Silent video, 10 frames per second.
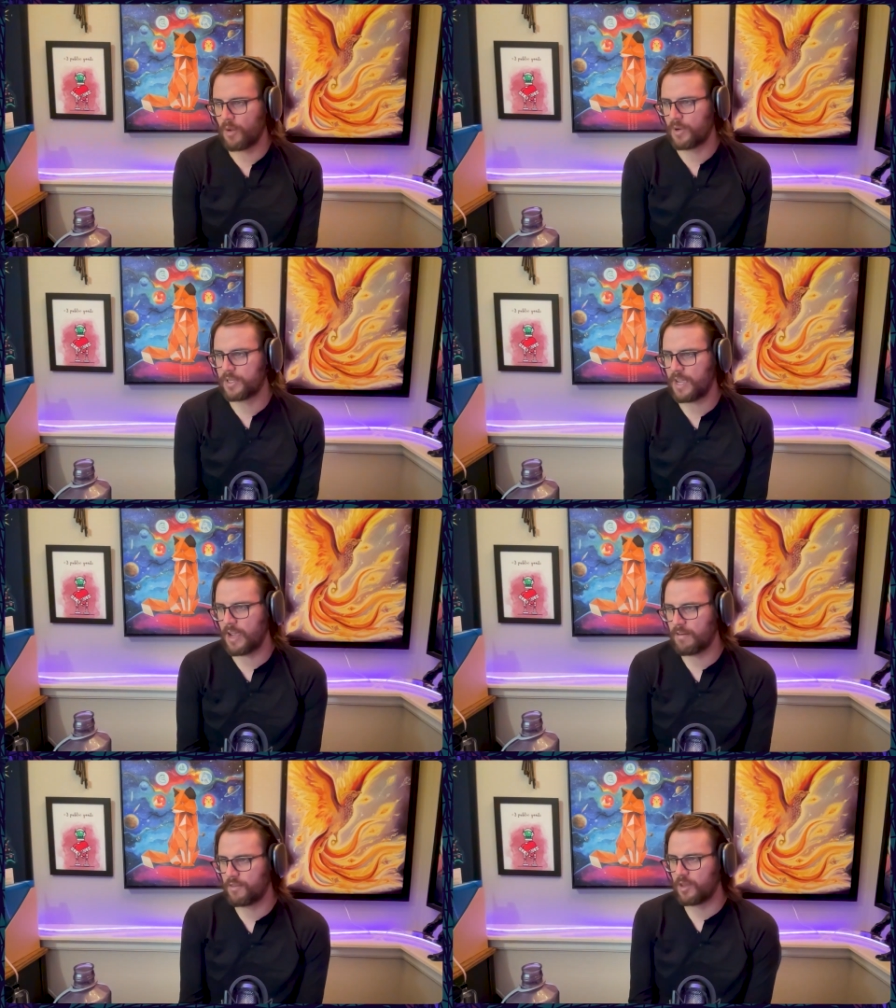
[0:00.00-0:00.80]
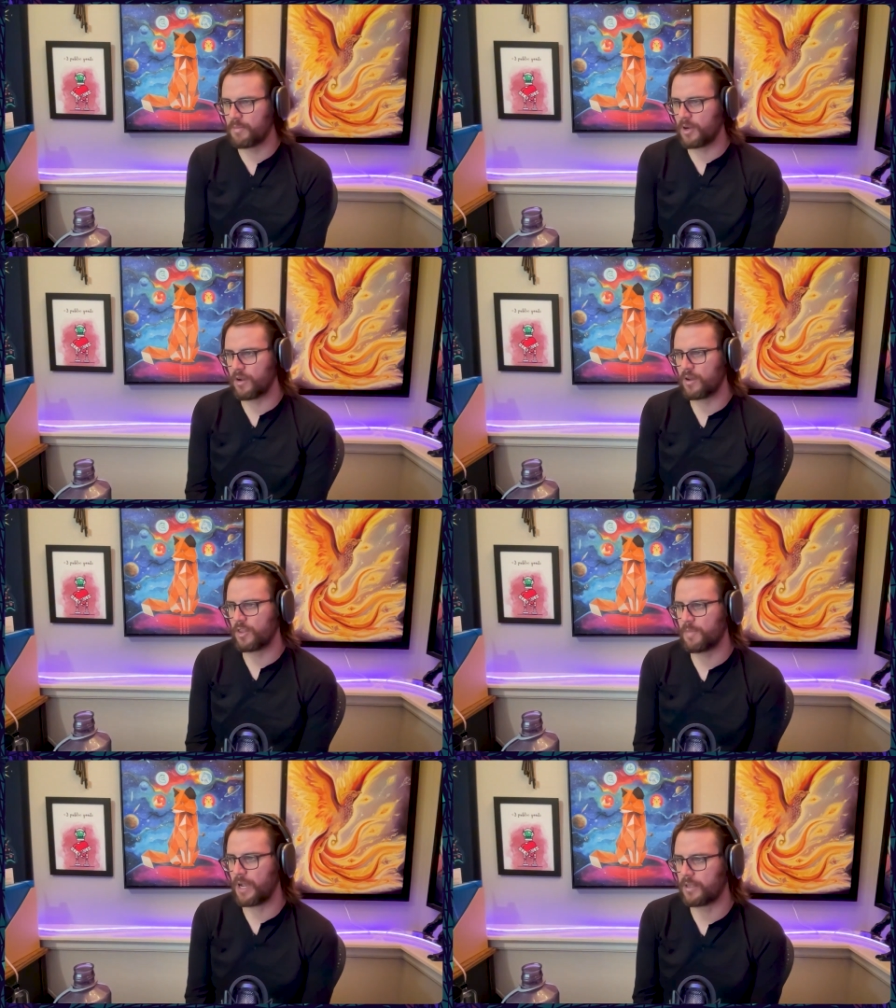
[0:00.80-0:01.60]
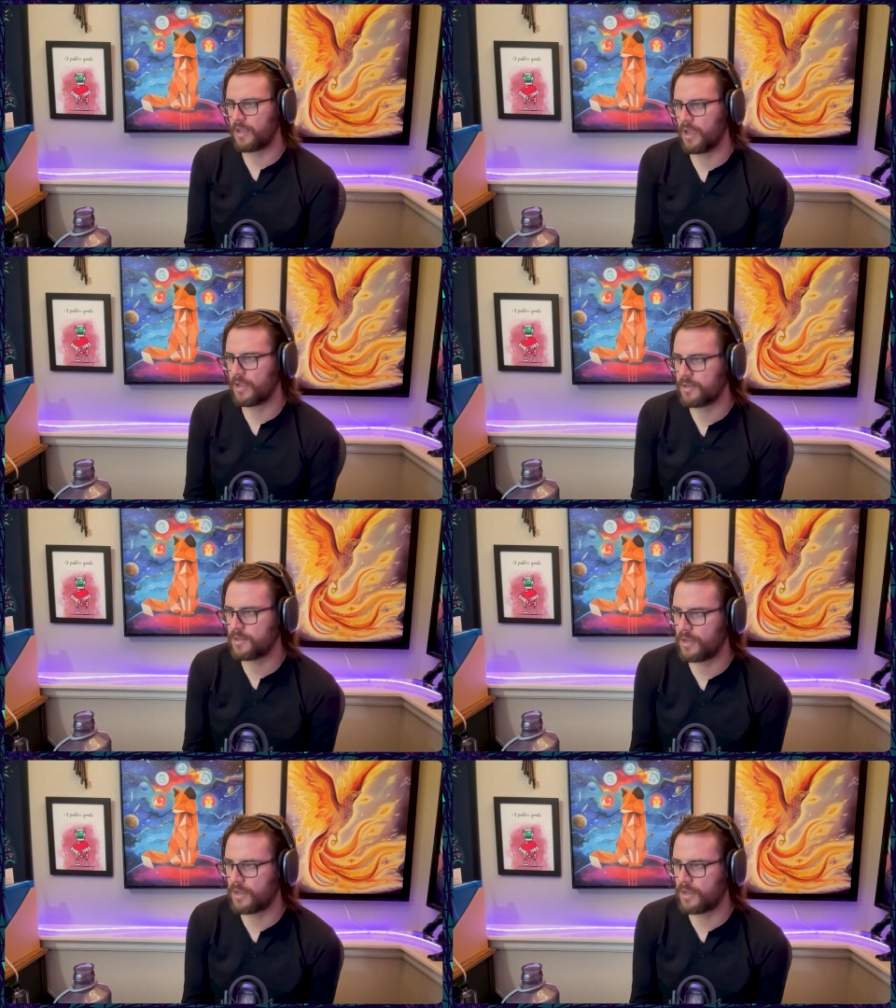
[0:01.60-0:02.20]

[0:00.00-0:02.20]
wanted to have them on the podcast